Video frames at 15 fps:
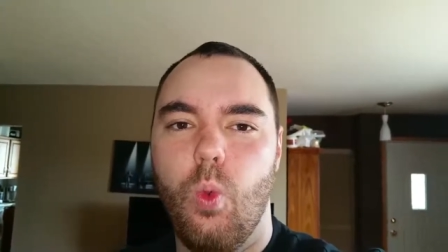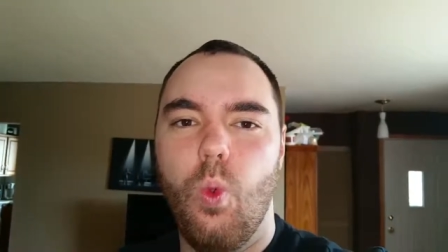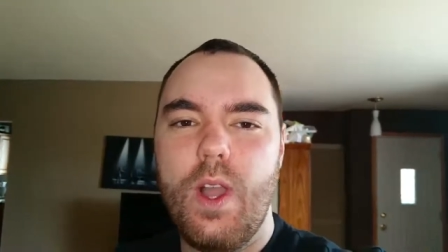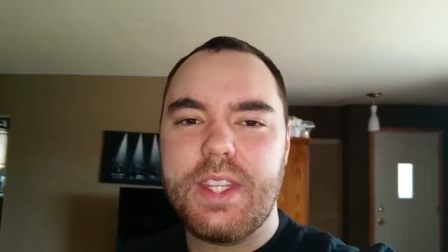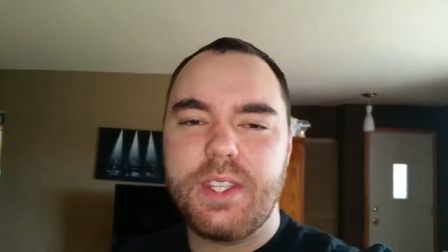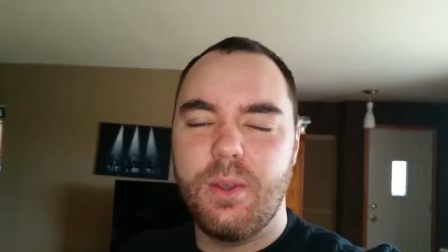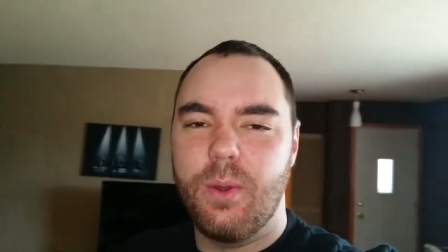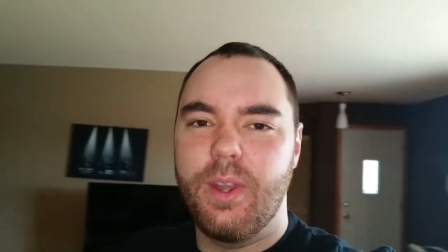
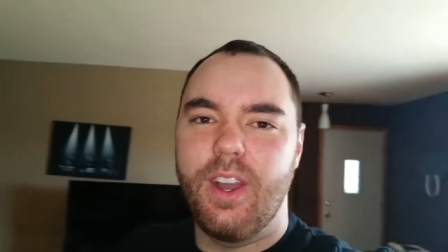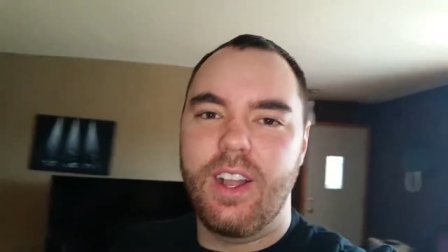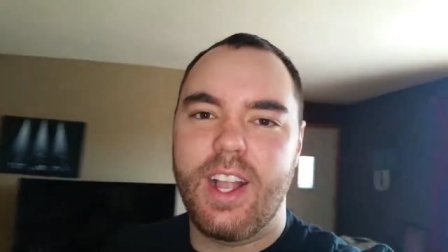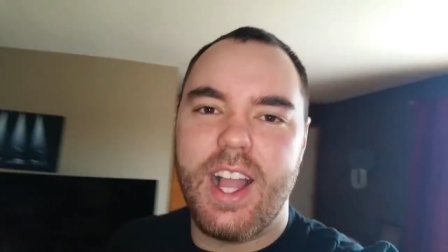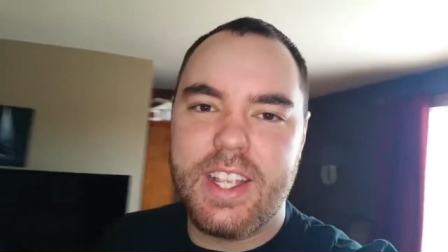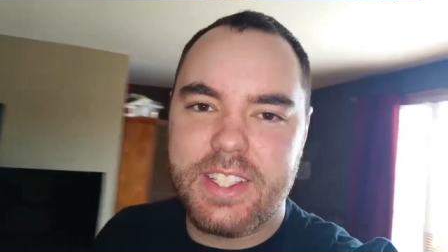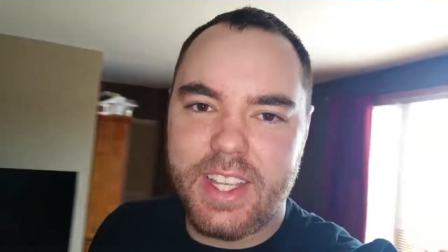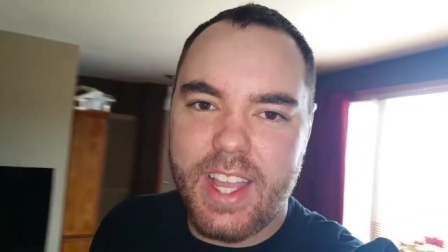What's going on
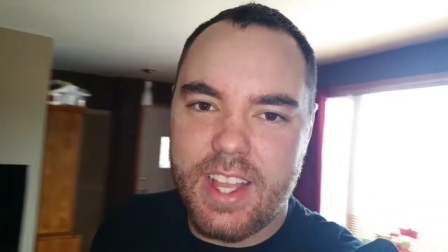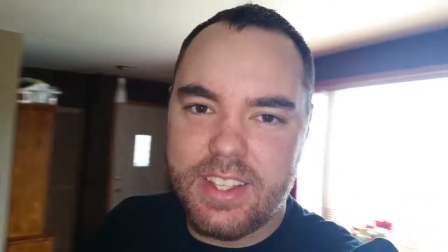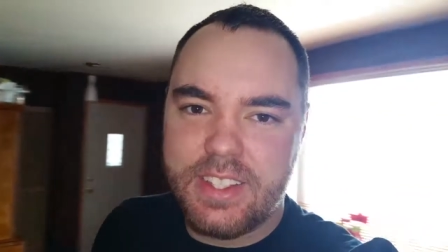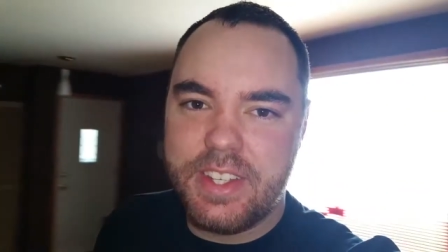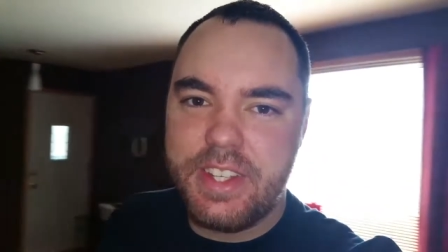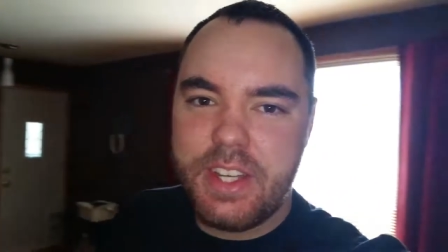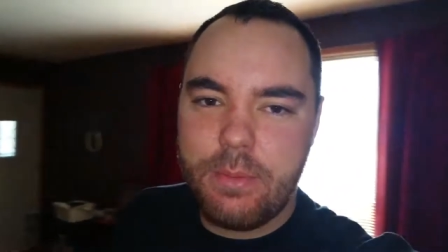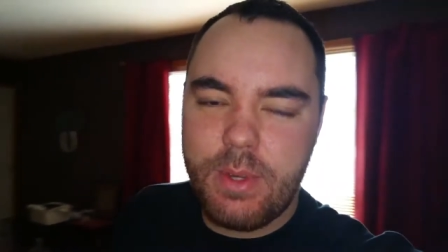guys and gals,
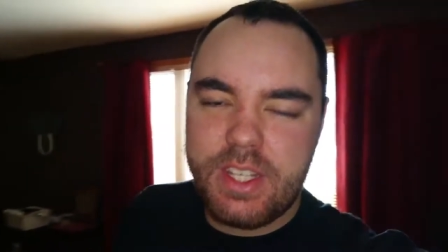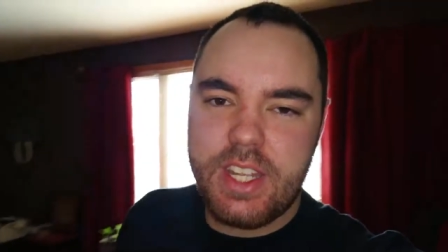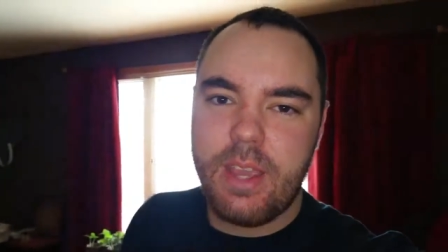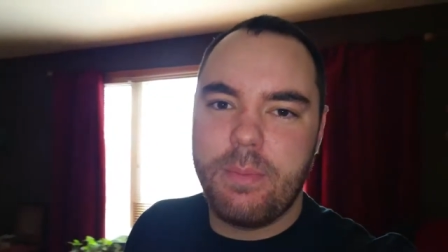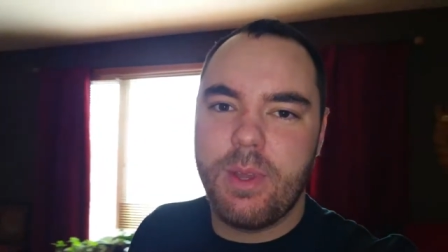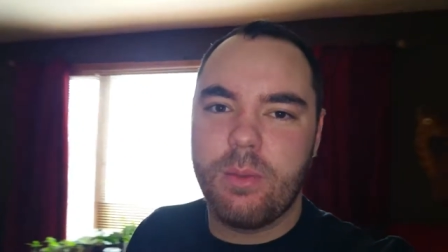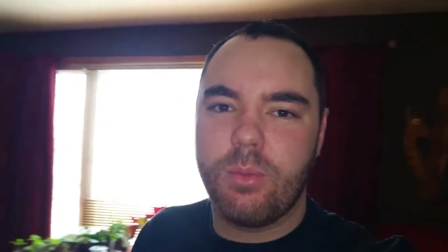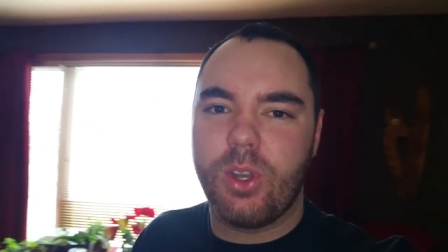
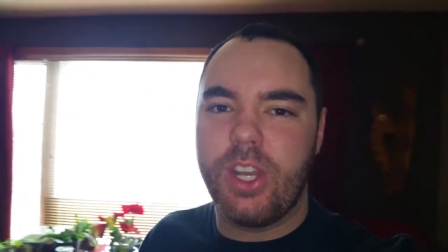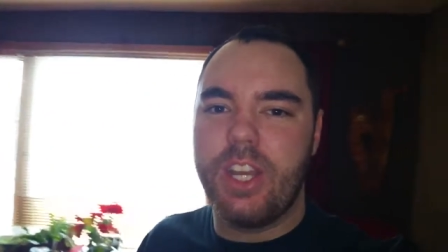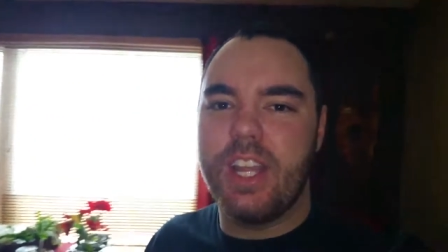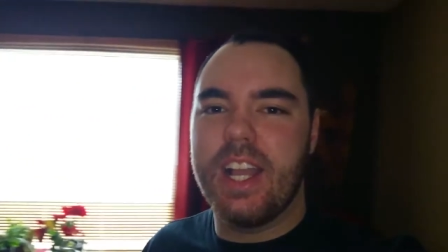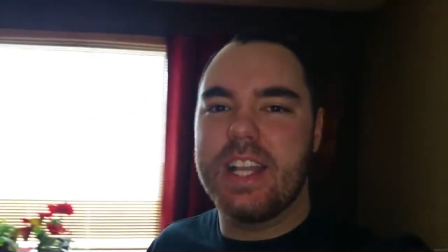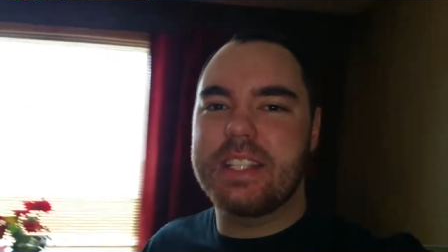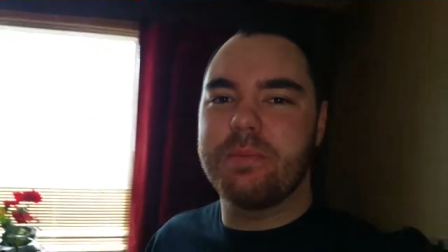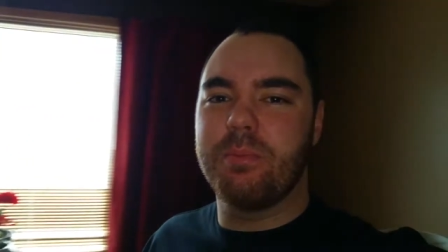DJBTM here bringing you
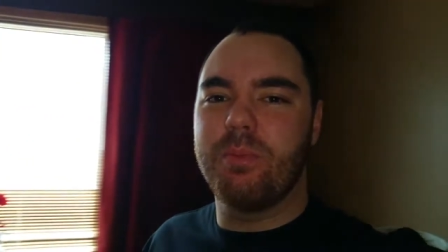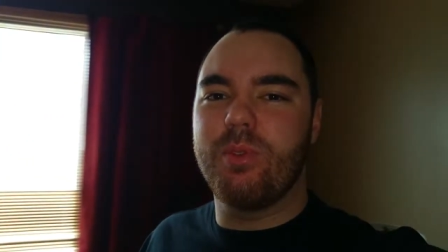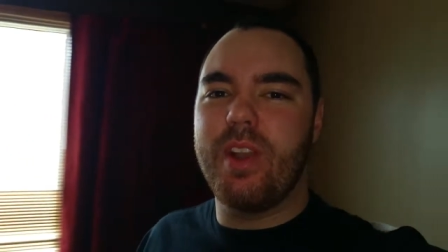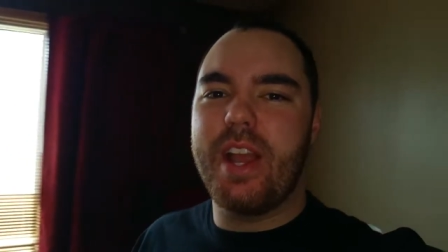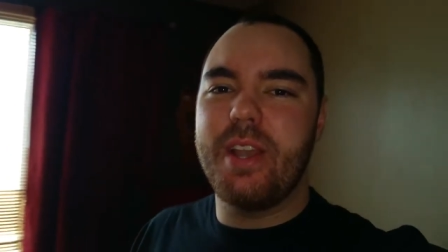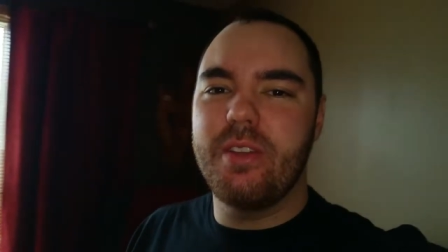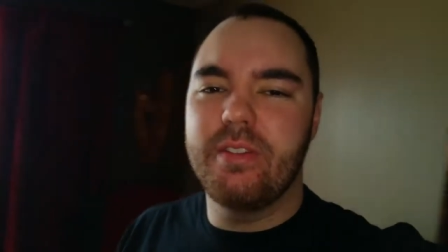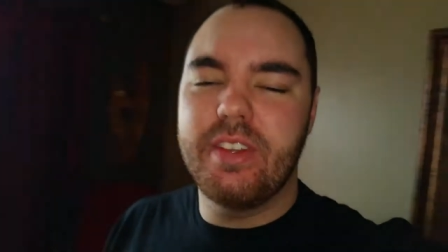guys some
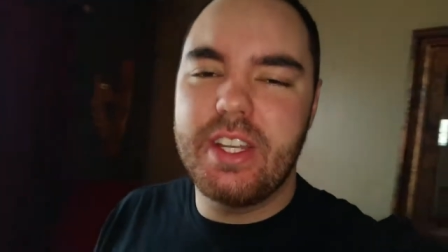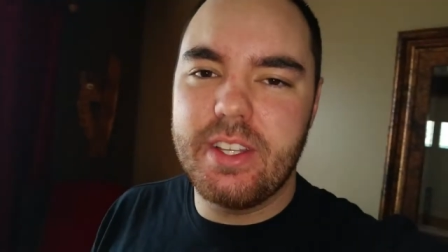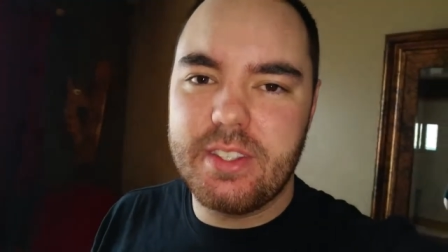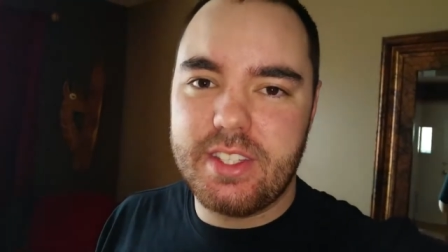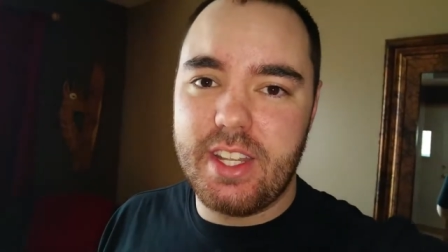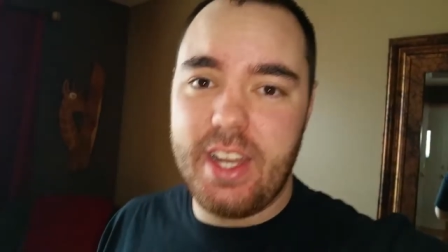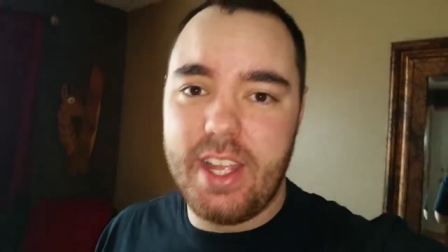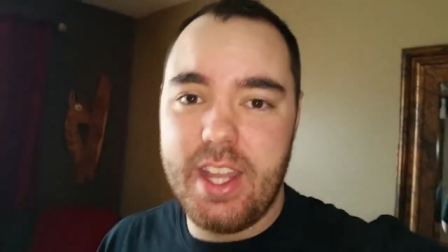brand new
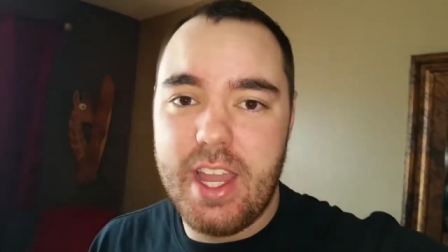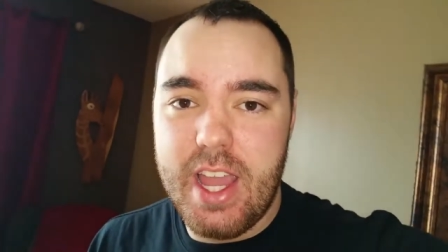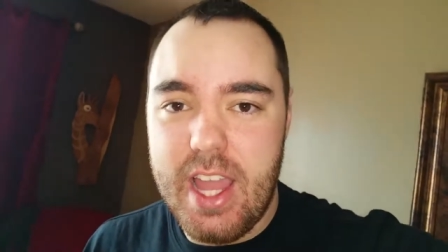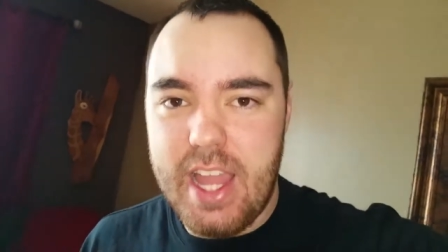videos today.